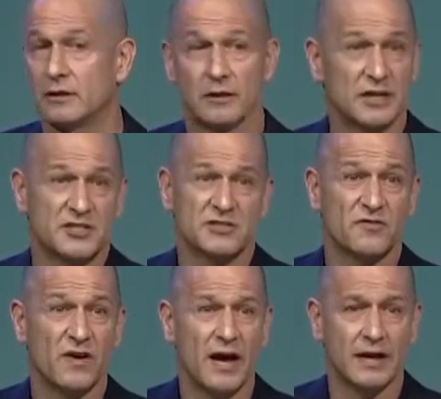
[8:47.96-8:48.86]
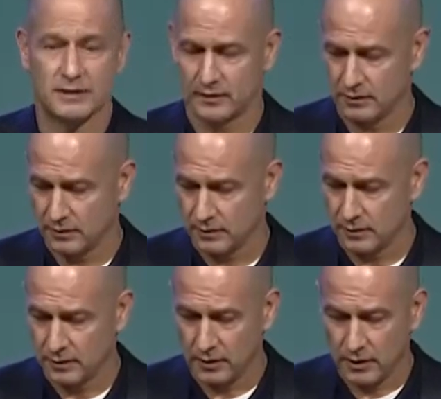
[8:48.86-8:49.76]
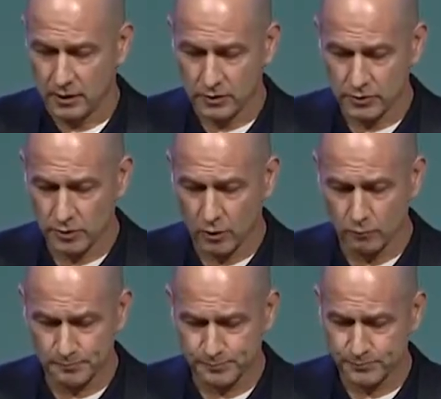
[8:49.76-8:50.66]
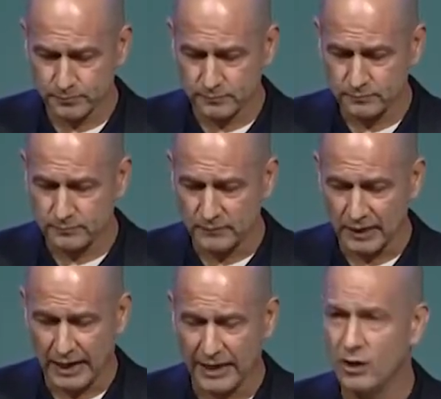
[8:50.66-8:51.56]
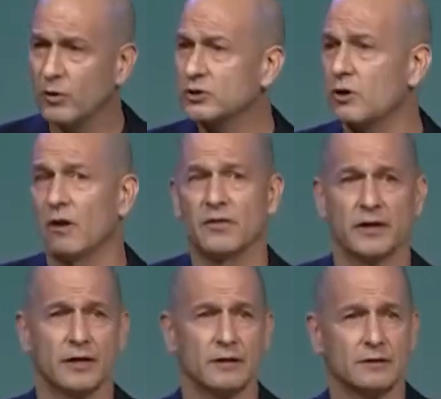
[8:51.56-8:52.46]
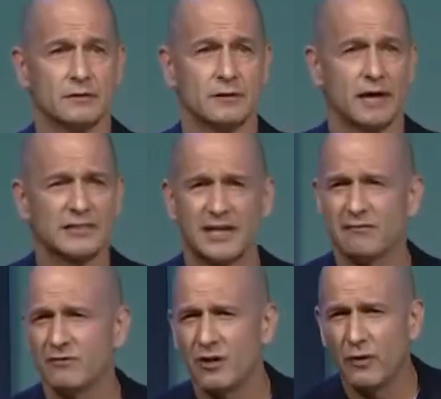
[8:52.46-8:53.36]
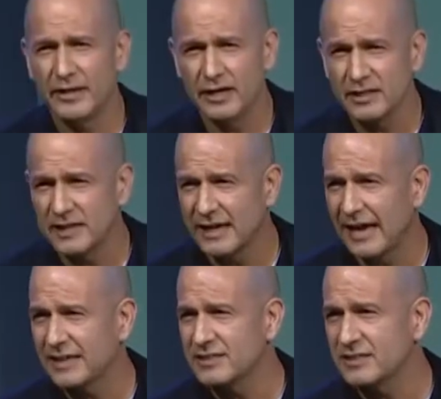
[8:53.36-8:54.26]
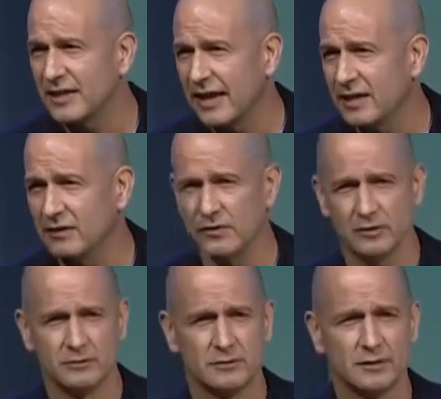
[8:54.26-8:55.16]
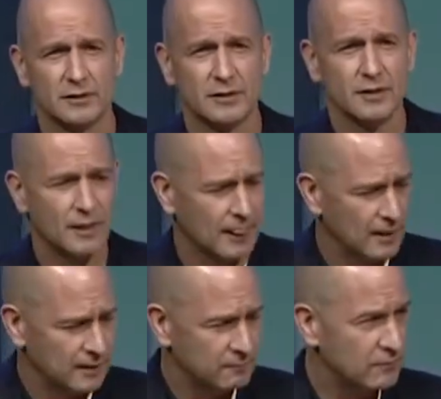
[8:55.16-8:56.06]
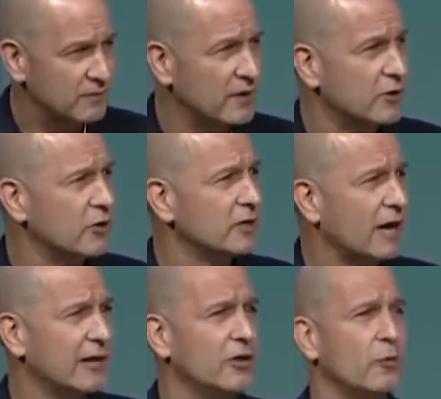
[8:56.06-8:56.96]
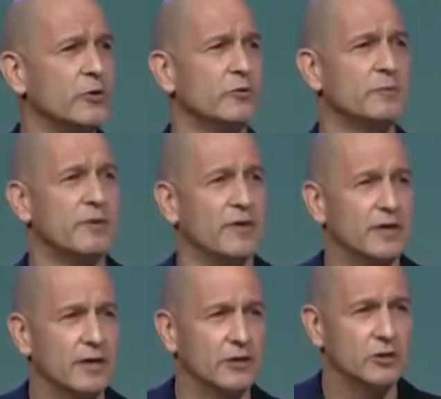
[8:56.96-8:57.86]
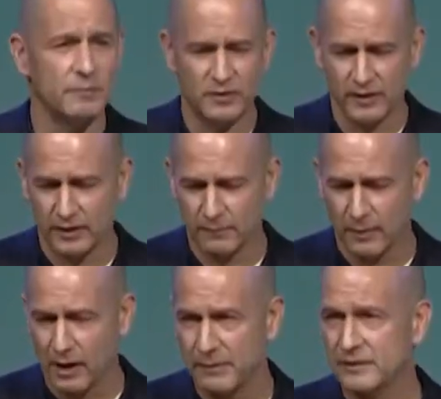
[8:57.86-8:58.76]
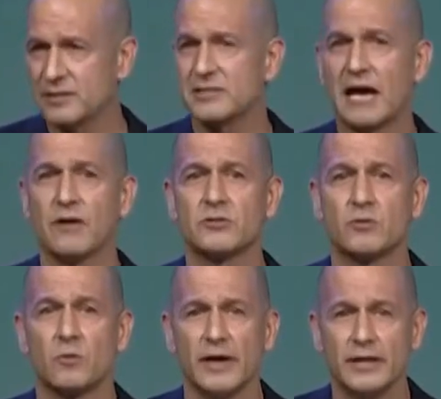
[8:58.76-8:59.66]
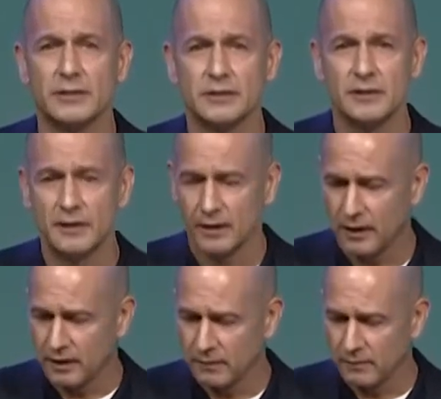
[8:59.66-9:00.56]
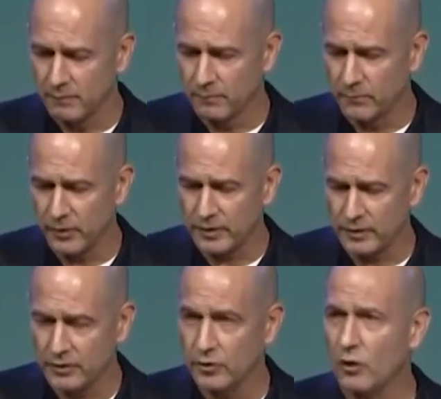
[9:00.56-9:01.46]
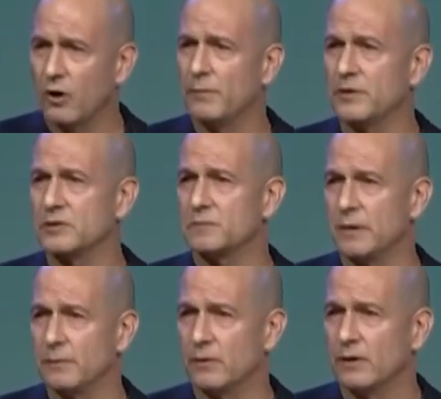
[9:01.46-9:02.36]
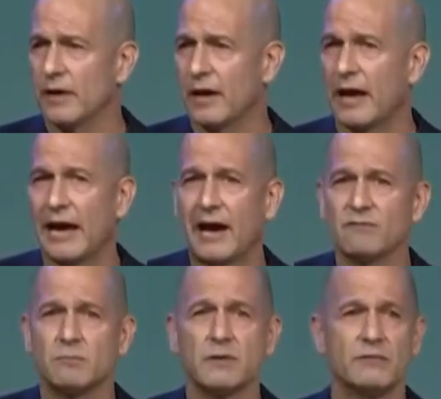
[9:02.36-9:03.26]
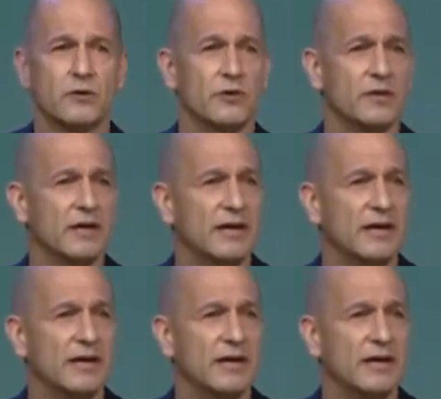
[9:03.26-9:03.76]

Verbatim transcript: That's just a fact. So I know what you're all thinking. Actually, I have no idea because I can't see any of you. But if I could, I know what you would be thinking. You'd be thinking, Bobby, this sounds great. But you're all business people, and I have to believe that you're thinking